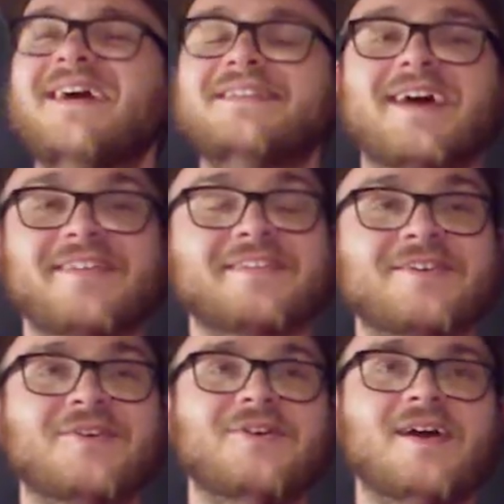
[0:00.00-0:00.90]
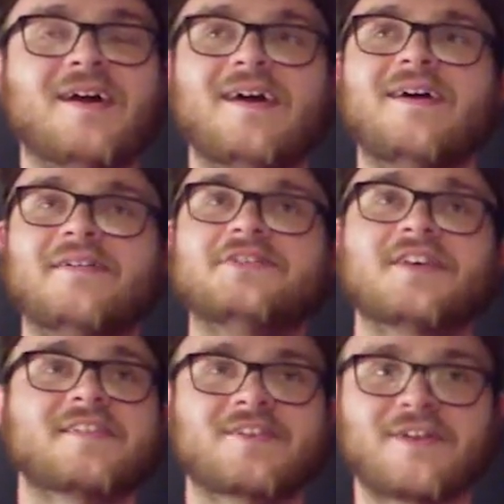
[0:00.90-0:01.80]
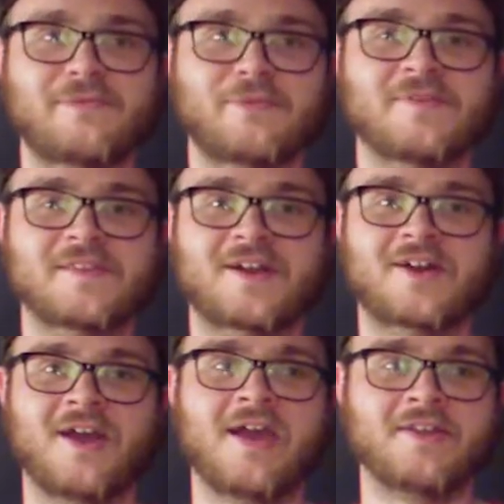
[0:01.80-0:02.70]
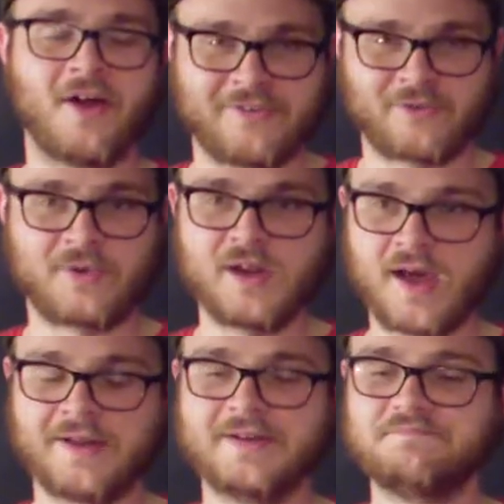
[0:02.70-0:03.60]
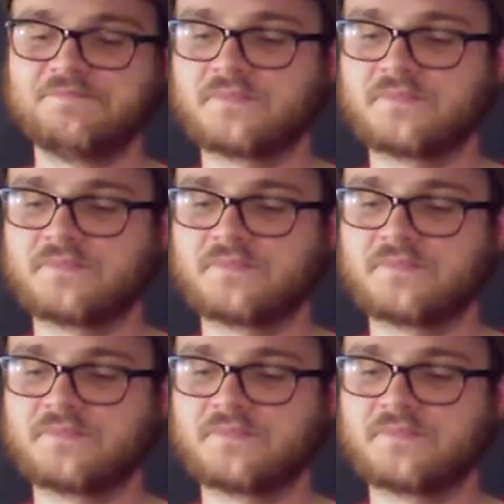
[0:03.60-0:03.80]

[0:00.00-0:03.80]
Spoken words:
Yeah, so Jessica Rabbit was there, and also Rihanna.